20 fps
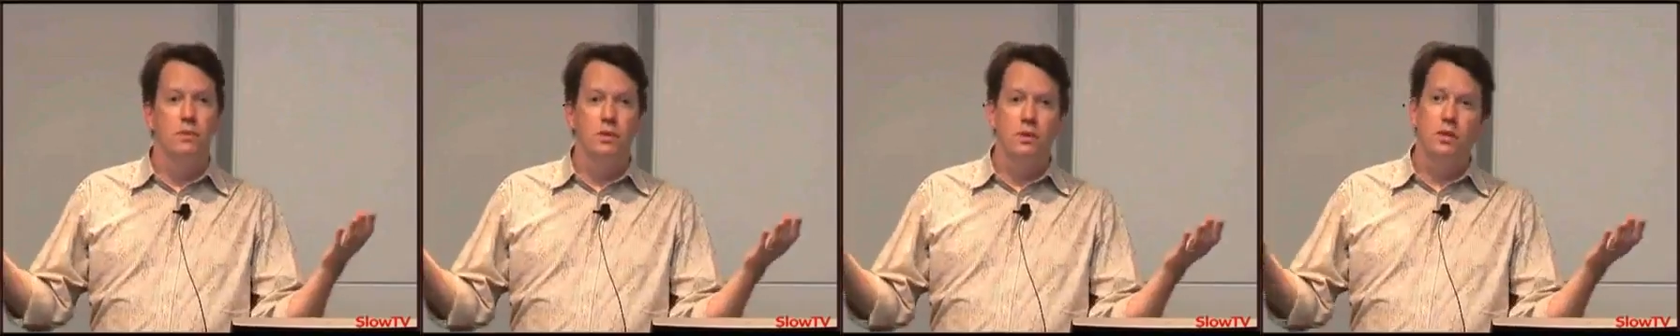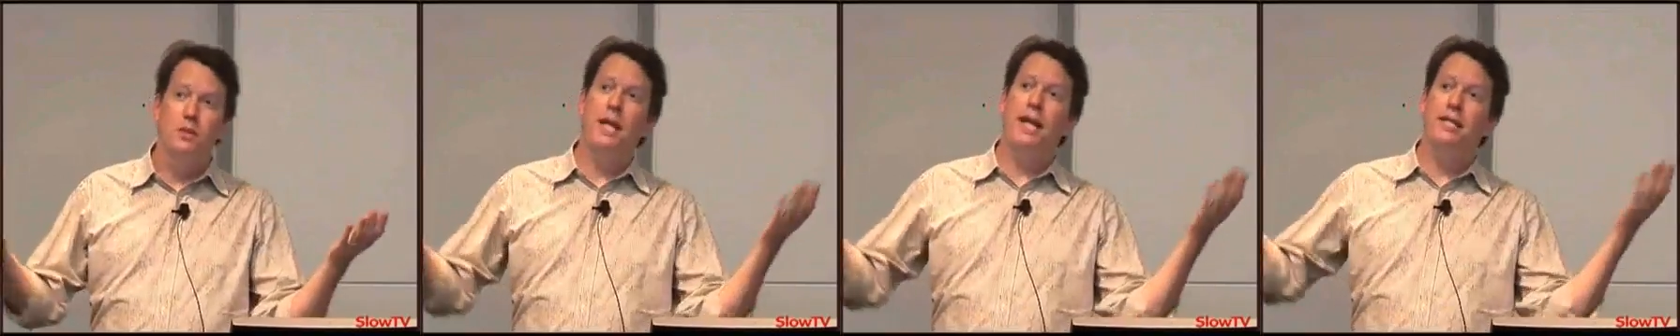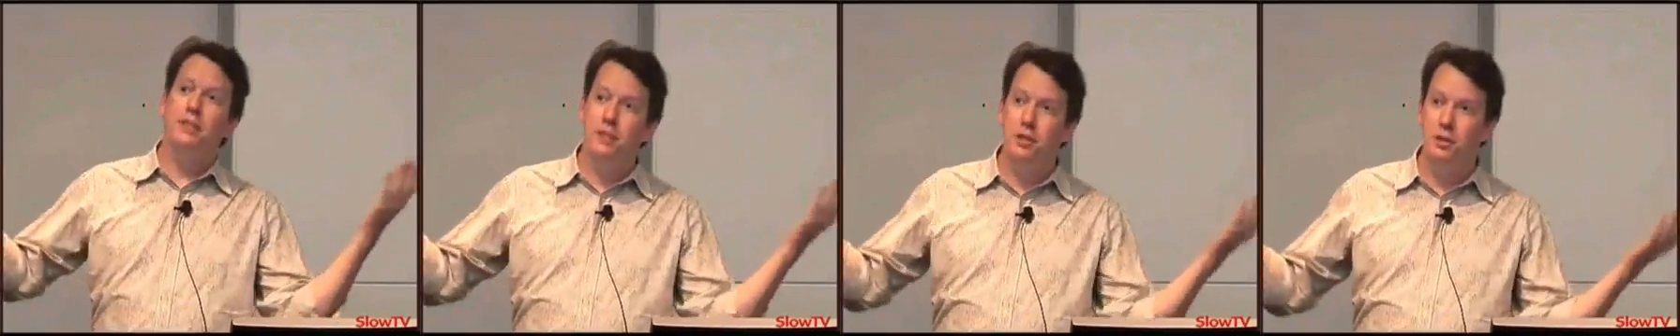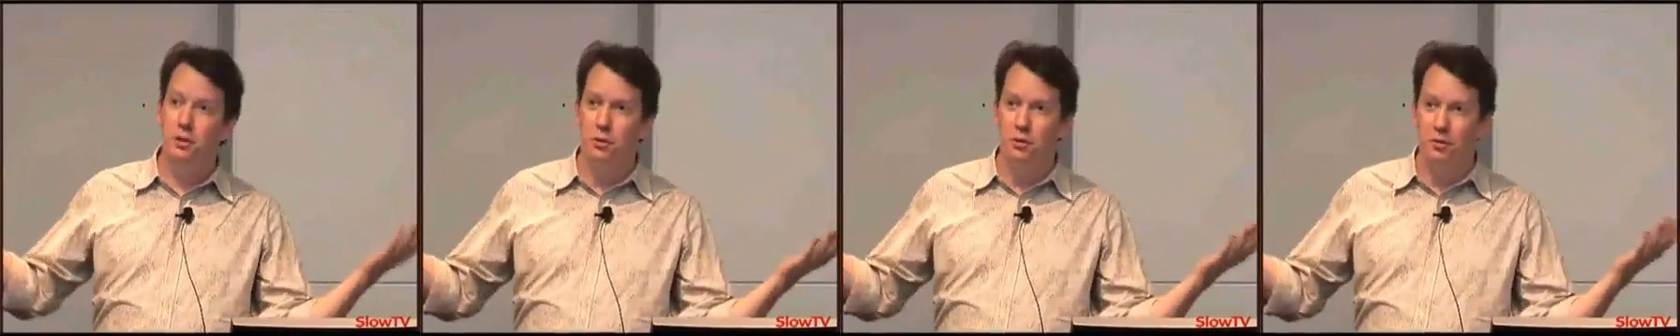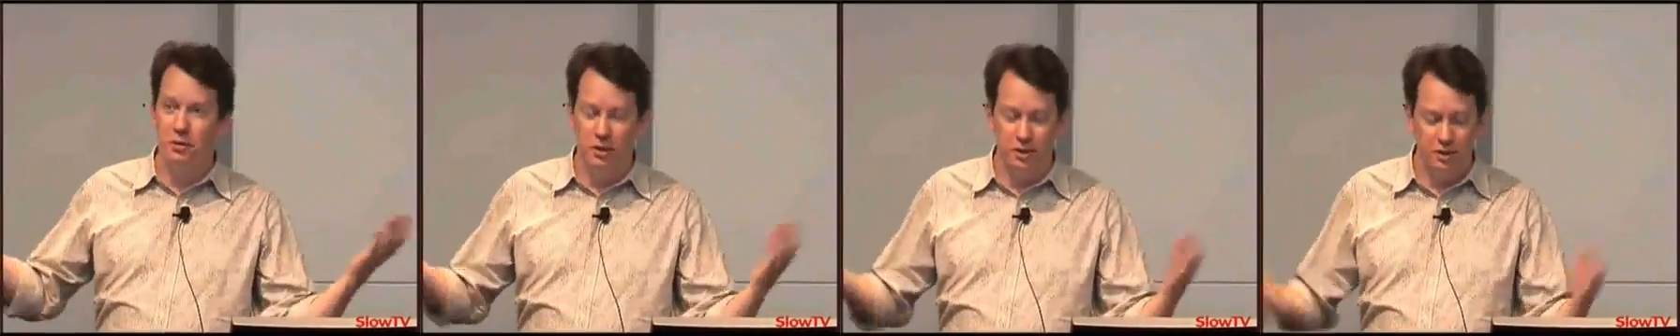So that's the
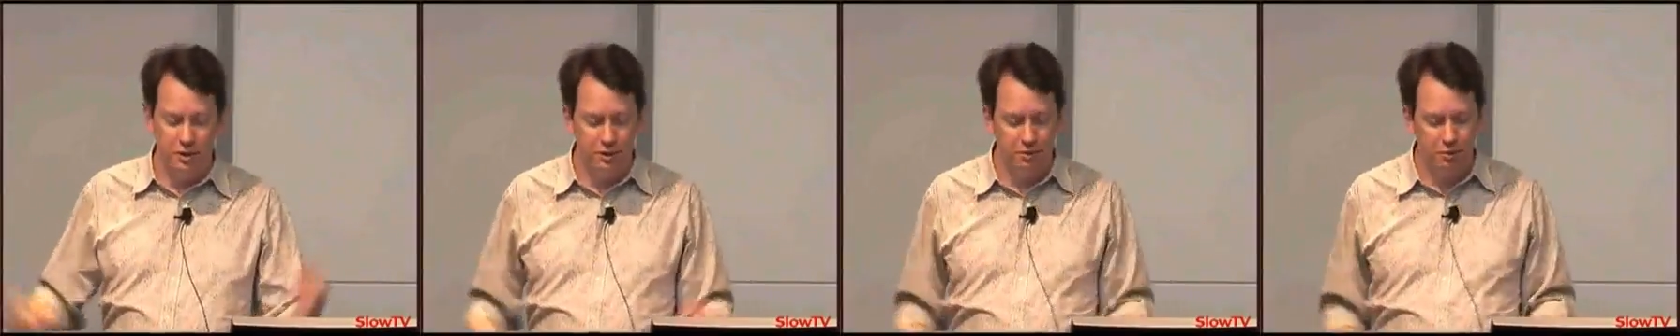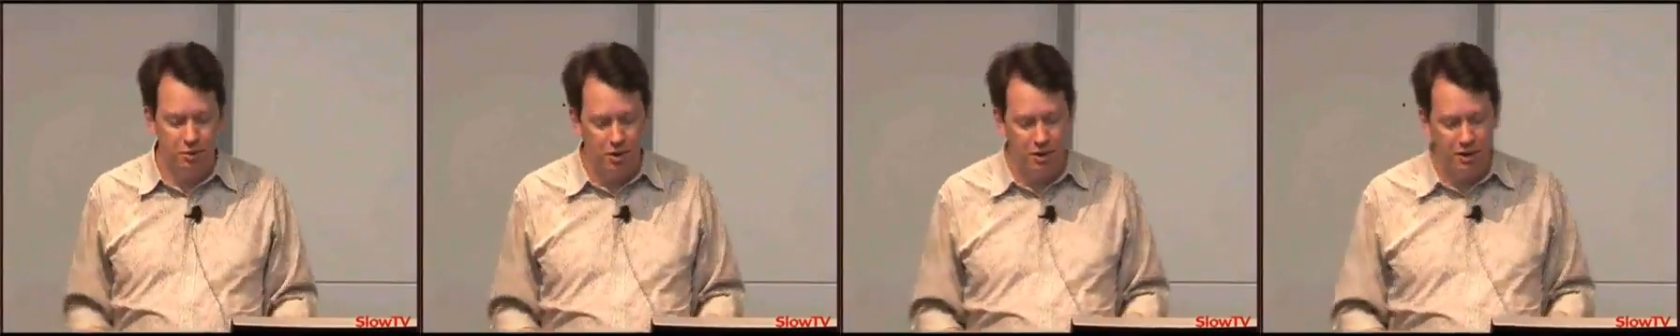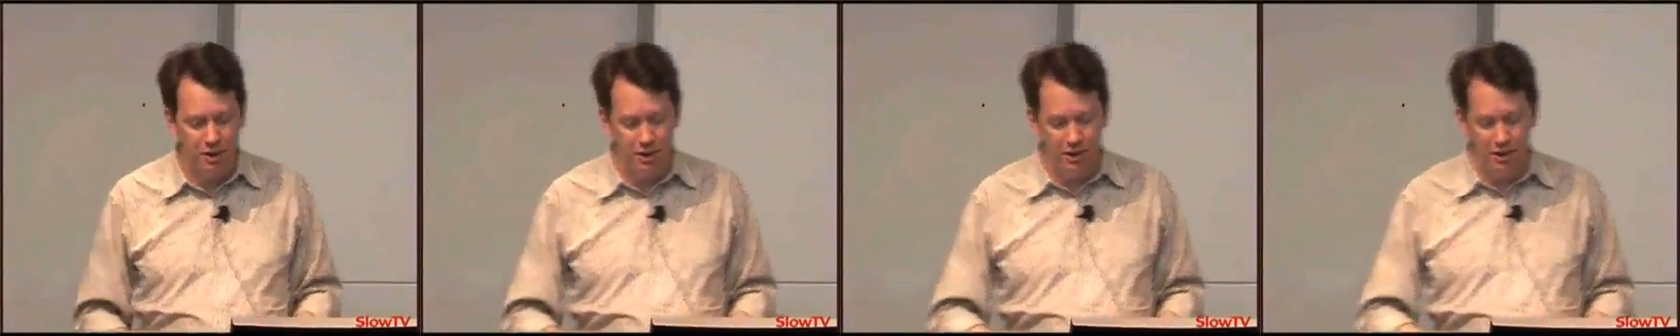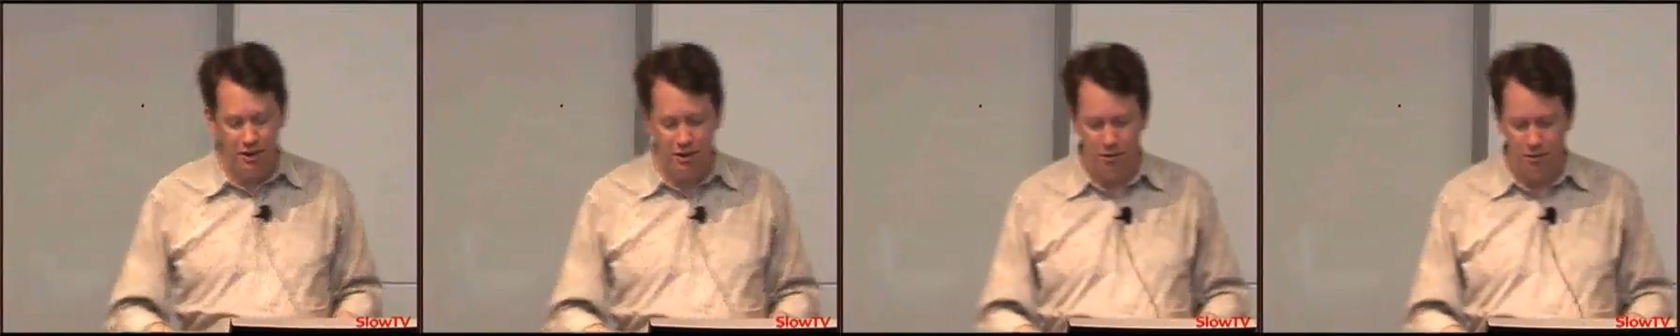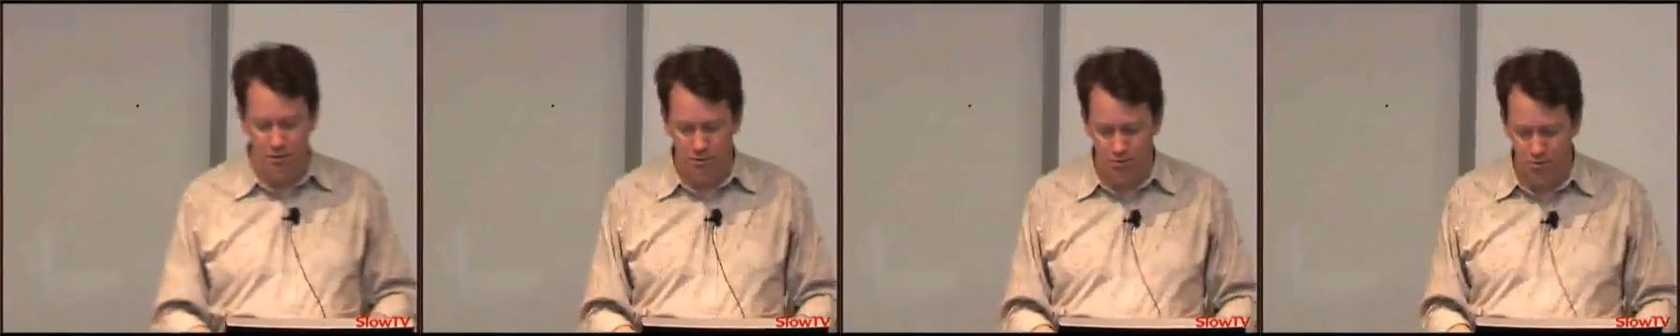universe. I'm sorry
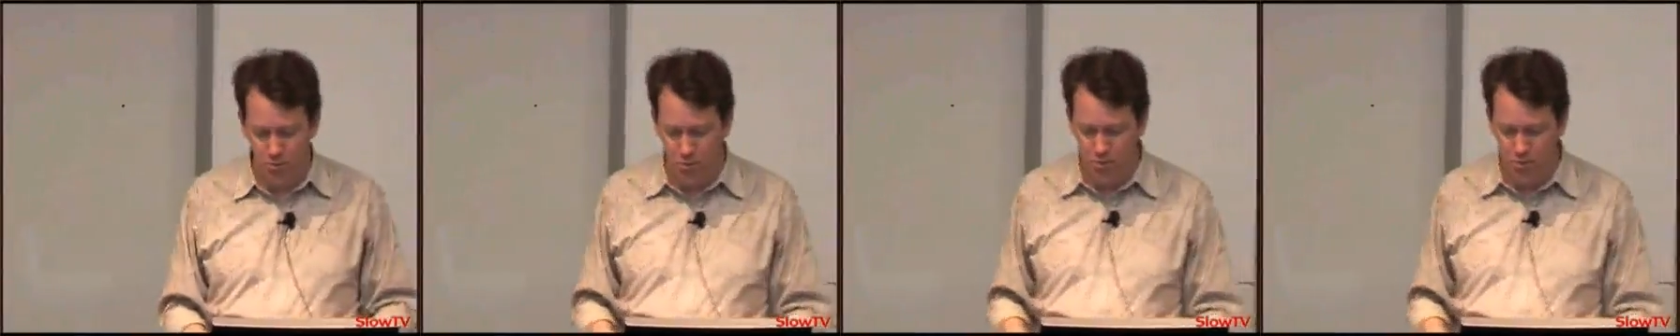to,